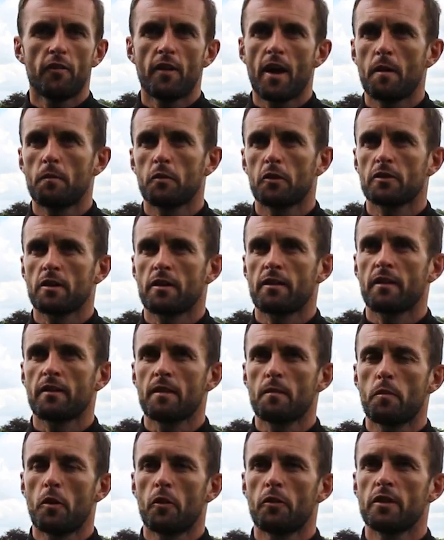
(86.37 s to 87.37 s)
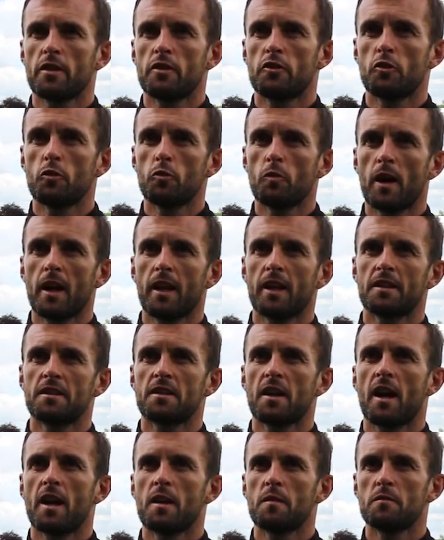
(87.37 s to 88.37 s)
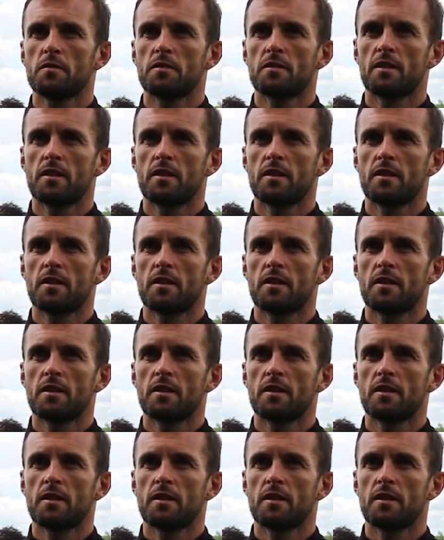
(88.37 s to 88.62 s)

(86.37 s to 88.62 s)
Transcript: that, because I think they bonded too well at times,